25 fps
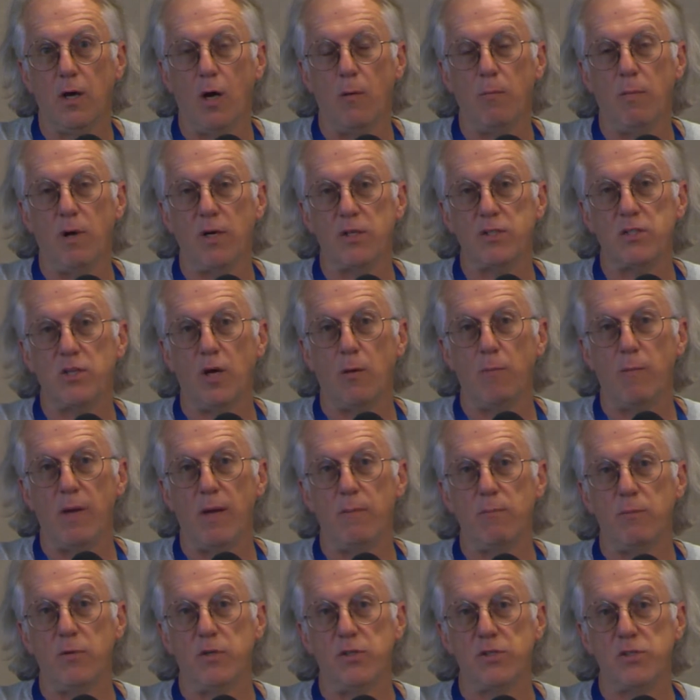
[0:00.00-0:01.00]
amongst our
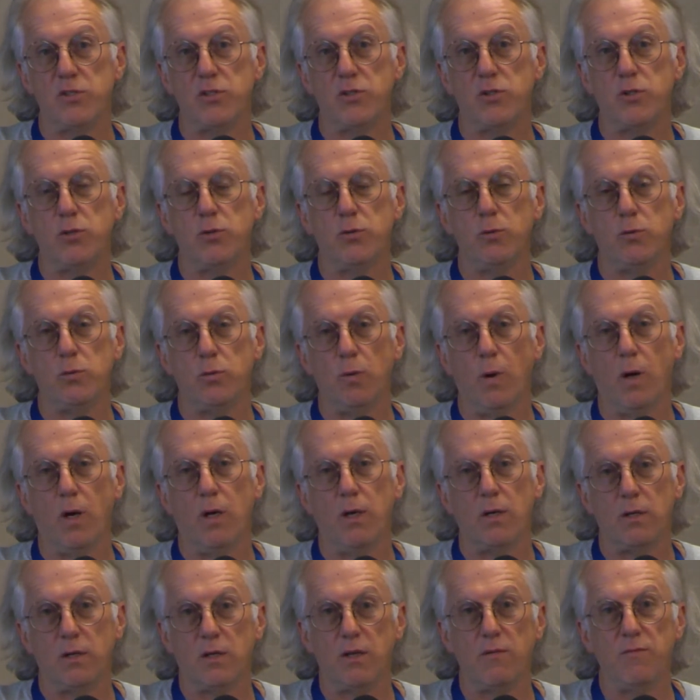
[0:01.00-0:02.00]
members to
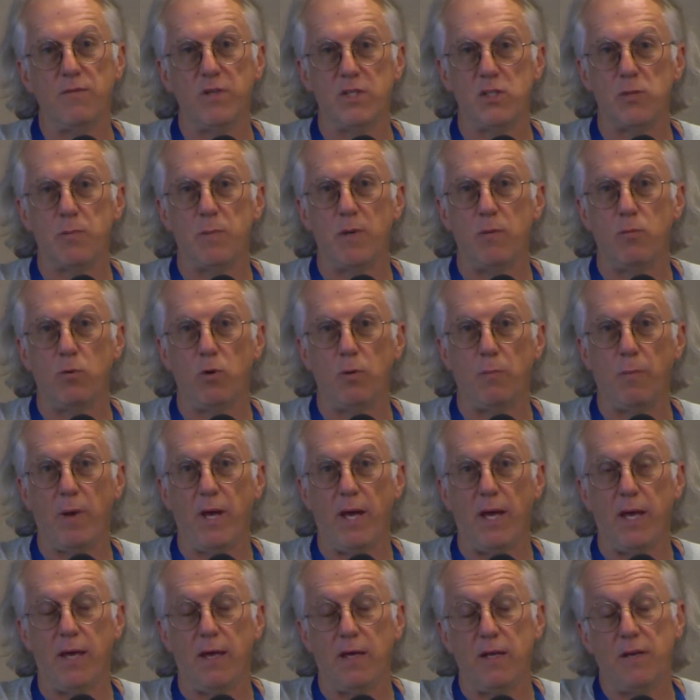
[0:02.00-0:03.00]
convince people to
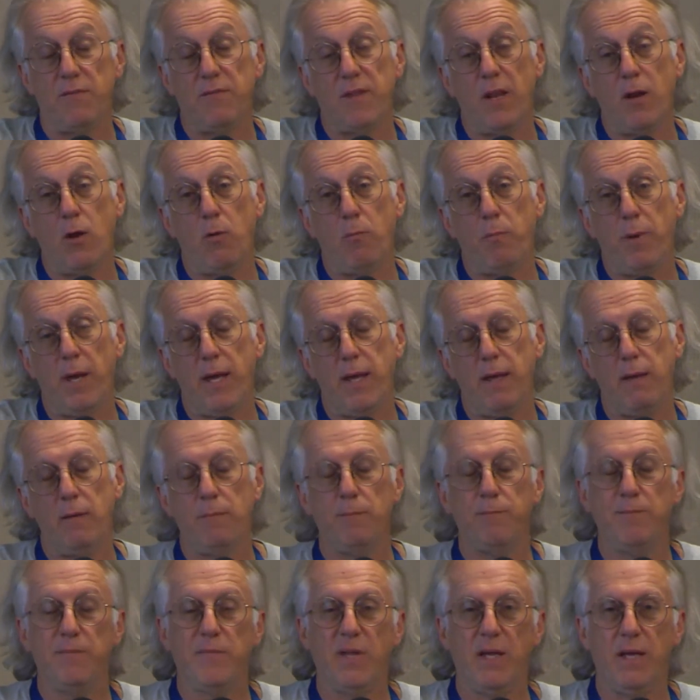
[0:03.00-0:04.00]
pay. And if they don't pay,
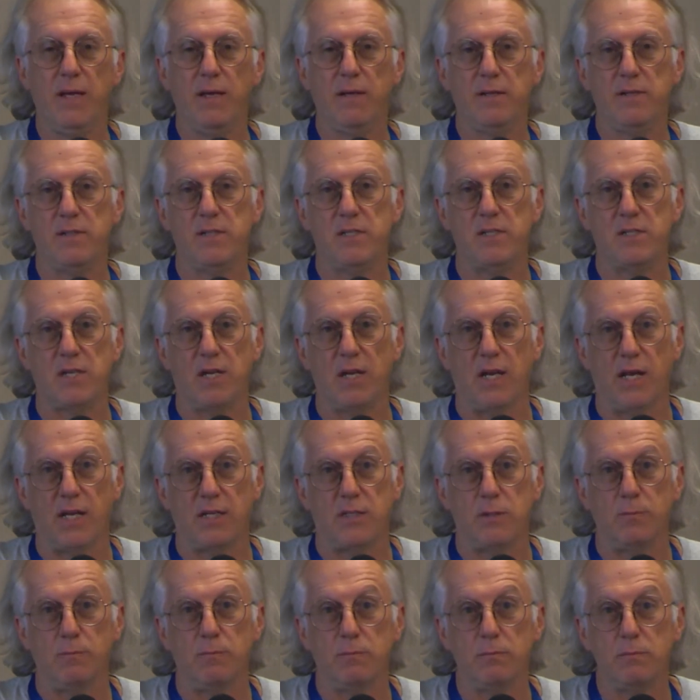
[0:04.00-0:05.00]

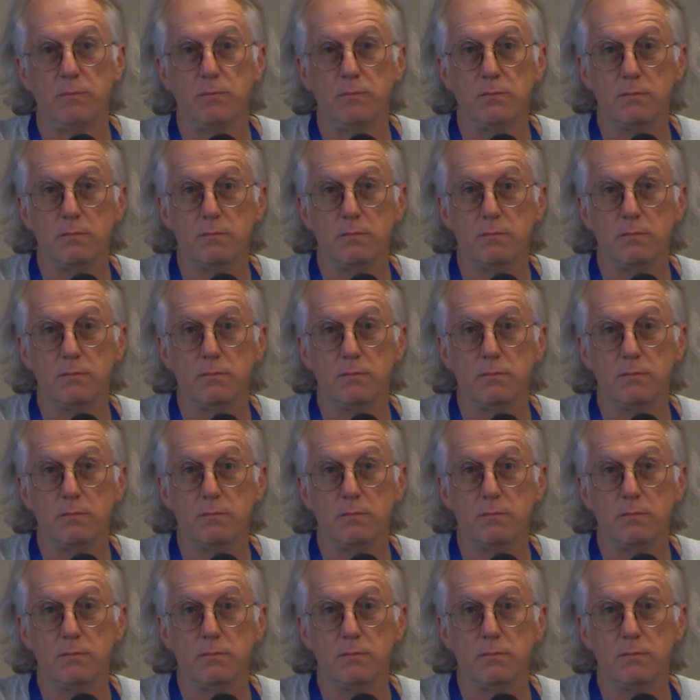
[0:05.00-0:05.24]
disconnect them.